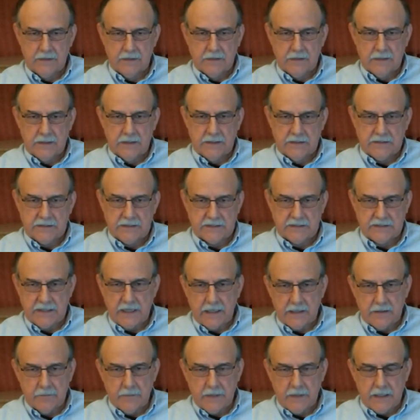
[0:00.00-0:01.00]
It's a
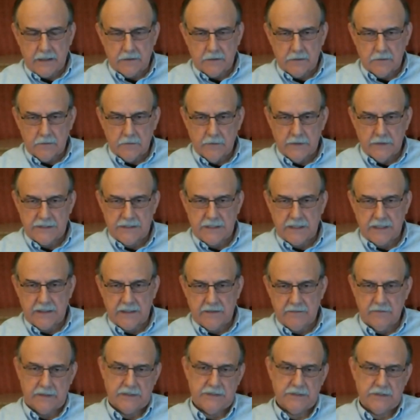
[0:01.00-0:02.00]
solid model, which I
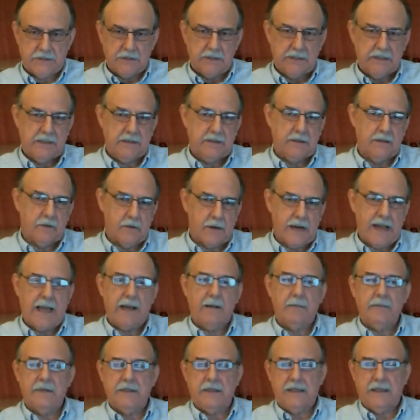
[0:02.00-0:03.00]
eventually
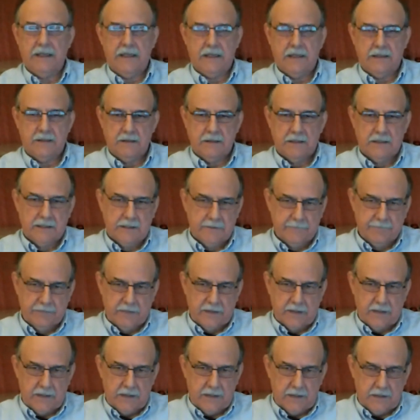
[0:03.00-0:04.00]
grabbed, and
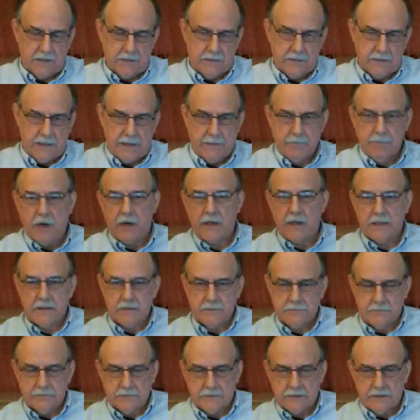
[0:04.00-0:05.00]
I bought
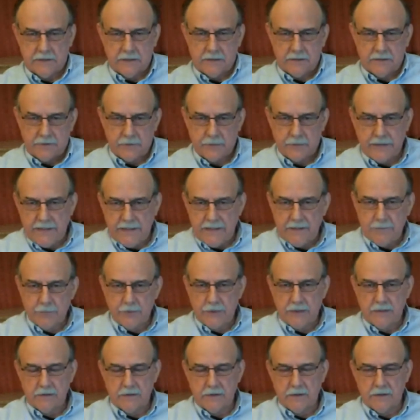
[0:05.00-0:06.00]
a 3D
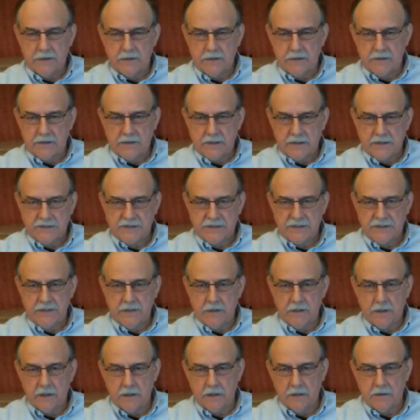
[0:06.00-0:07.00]
printer, a
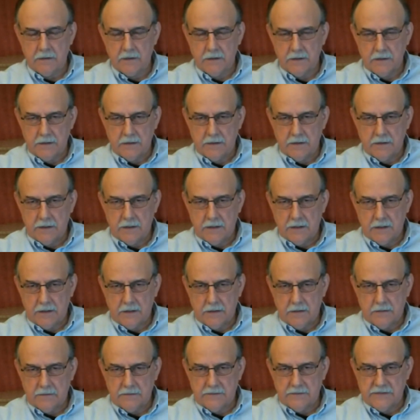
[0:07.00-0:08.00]

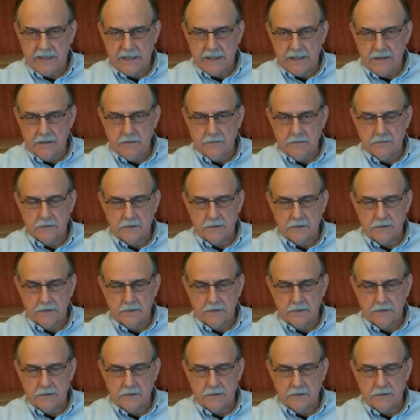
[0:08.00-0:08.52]
CR10